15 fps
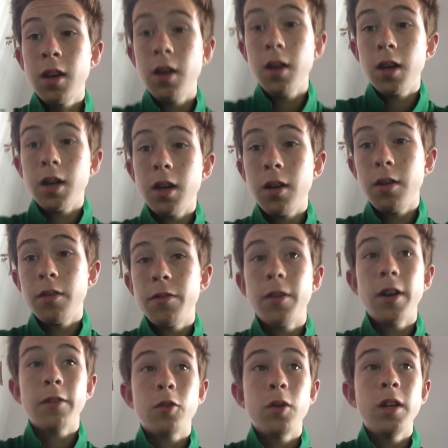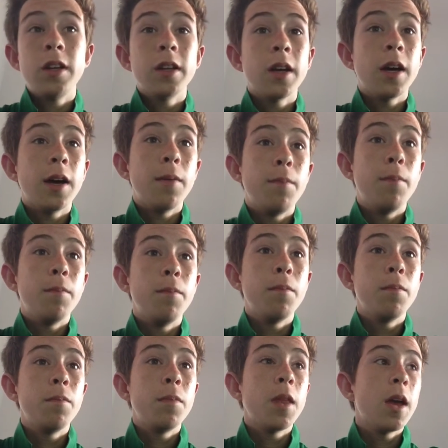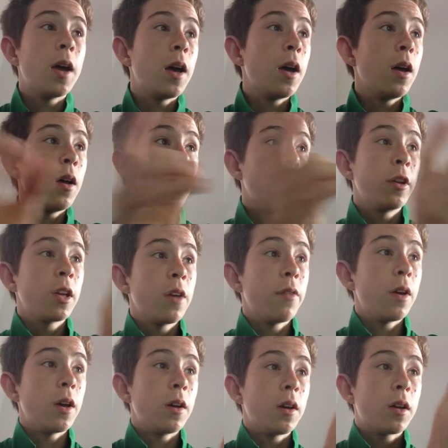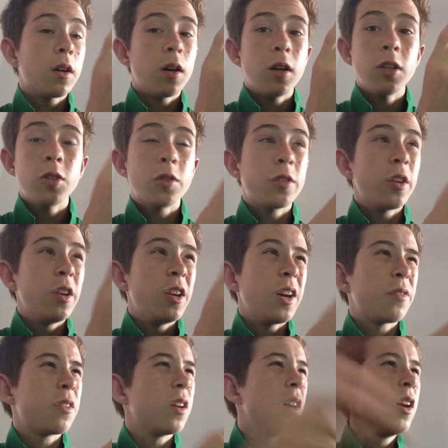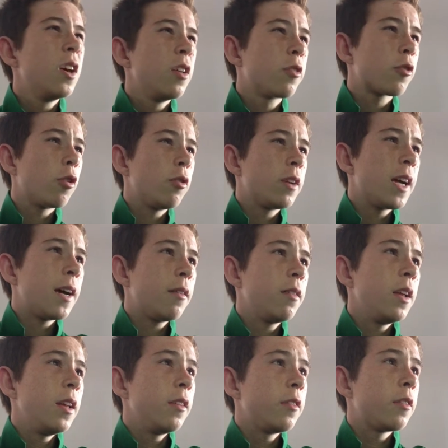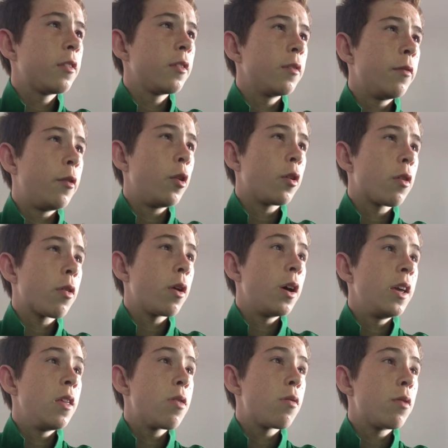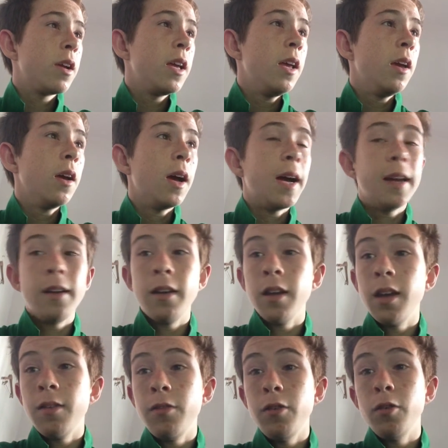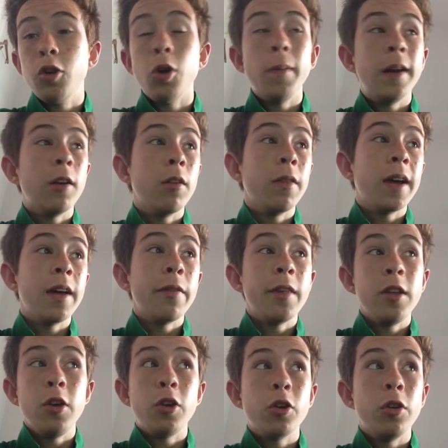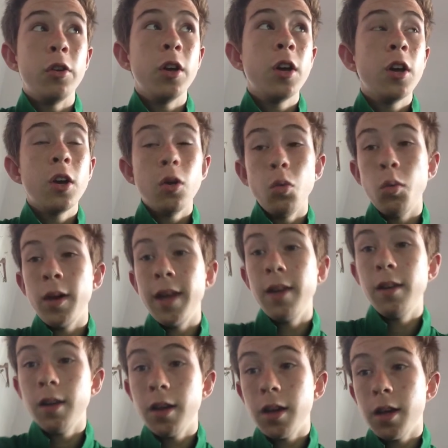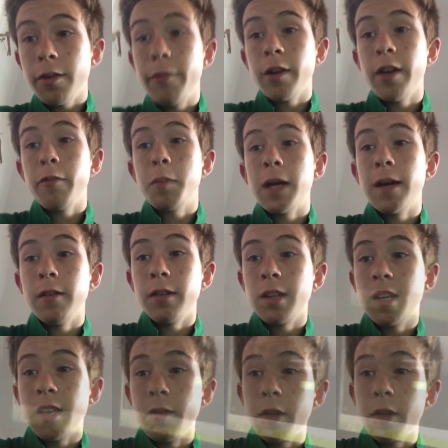£5 on a card. So you have to scroll down. It's vlog 33, and if you comment on that, then you could win a £5 gift